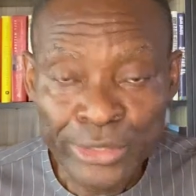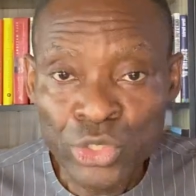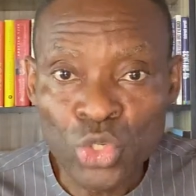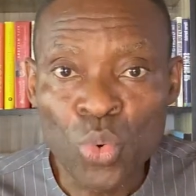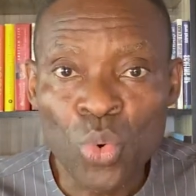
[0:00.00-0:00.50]

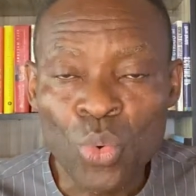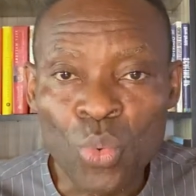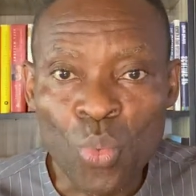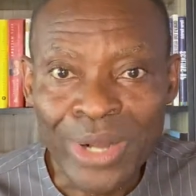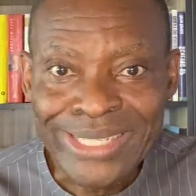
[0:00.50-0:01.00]
So
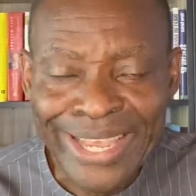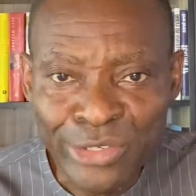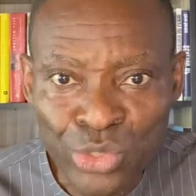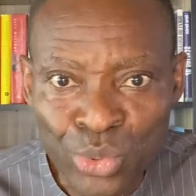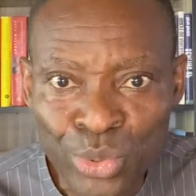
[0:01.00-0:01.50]
what I
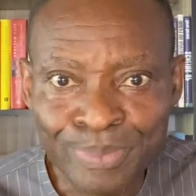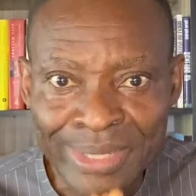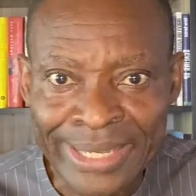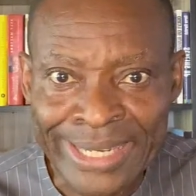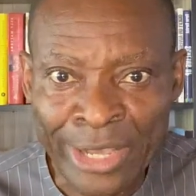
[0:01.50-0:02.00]
do
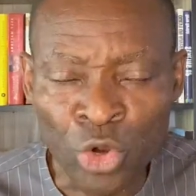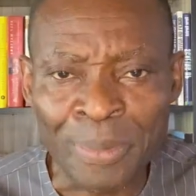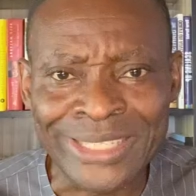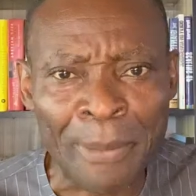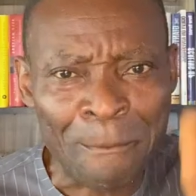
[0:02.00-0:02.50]
in the
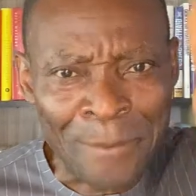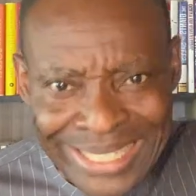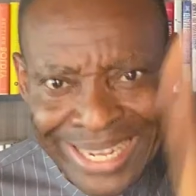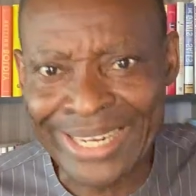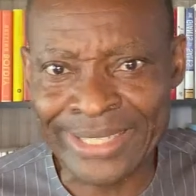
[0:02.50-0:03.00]
group is a
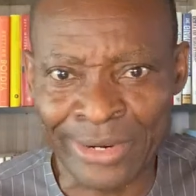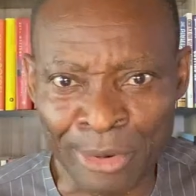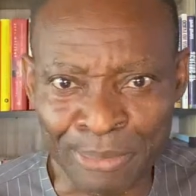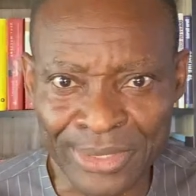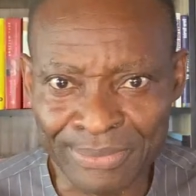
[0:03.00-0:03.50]
pattern
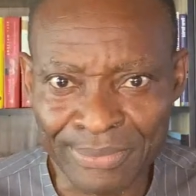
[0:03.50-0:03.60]
interrupt,